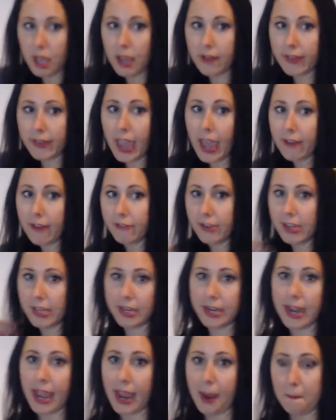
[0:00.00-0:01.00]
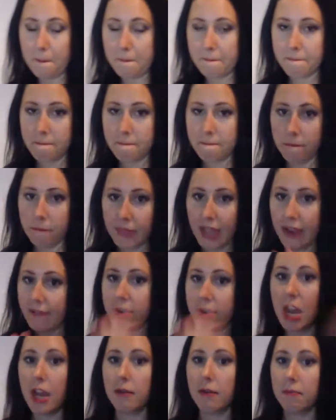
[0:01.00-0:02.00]
of caffeine a day, they have
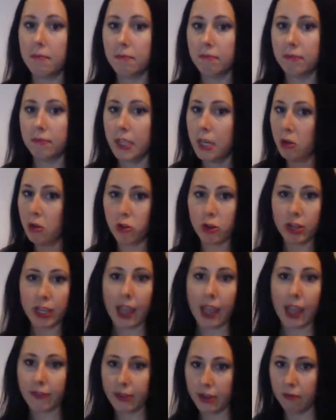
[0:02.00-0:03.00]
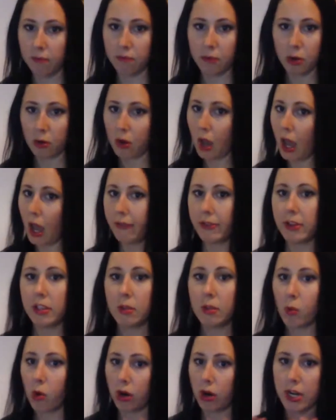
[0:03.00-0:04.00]
none. They don't drink caffeine. No coffee in
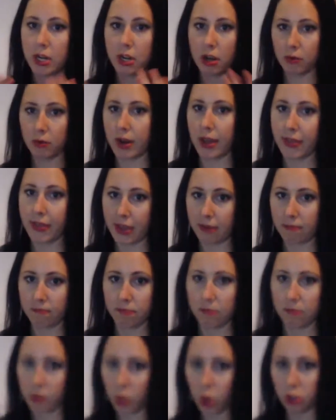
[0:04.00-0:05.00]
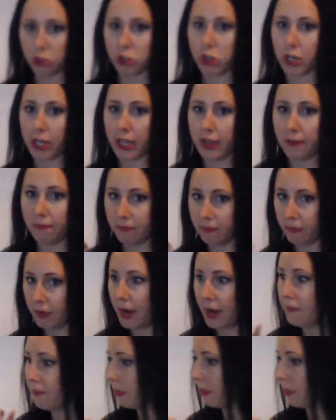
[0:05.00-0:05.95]
the morning, no nothing. Cold turkey, right?